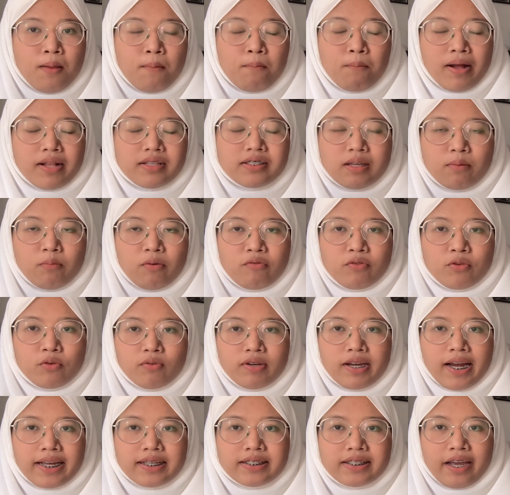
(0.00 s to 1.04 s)
But some of you
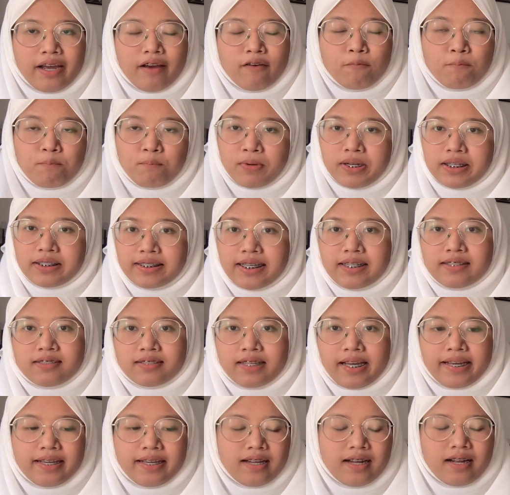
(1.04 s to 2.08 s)
guys have presets,
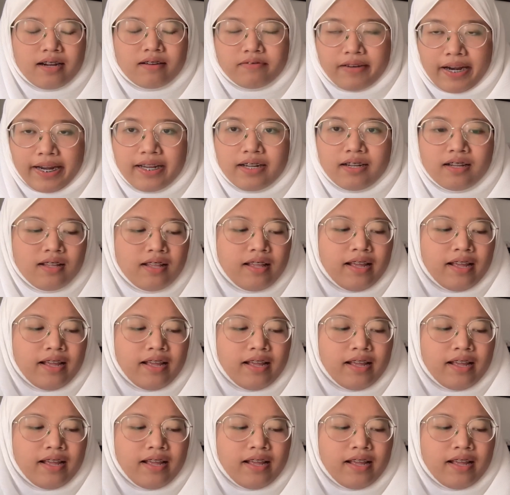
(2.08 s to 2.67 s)
right?